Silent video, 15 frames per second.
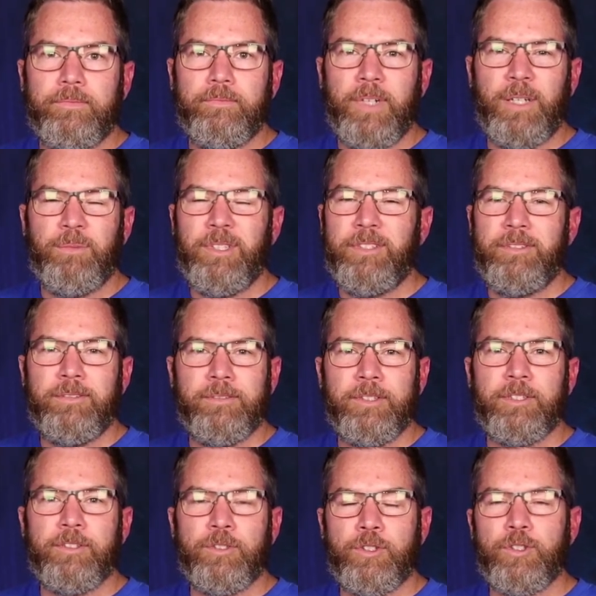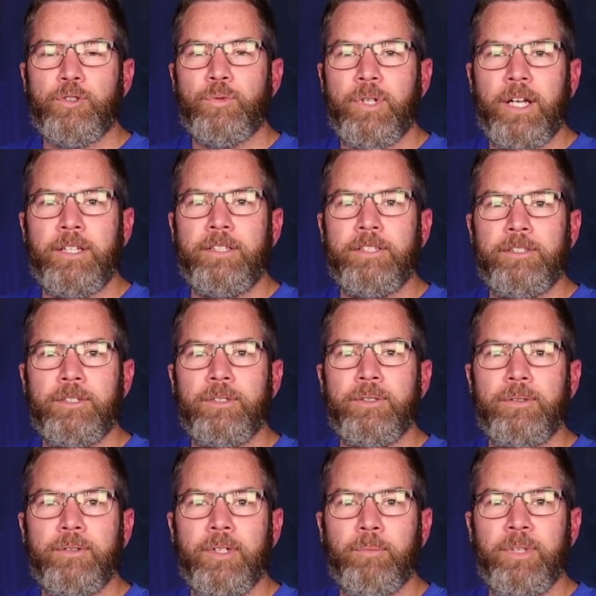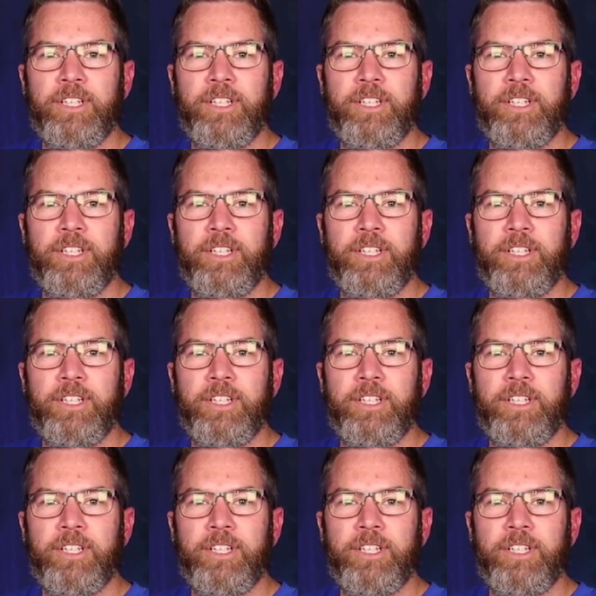maybe this is just what I need to do and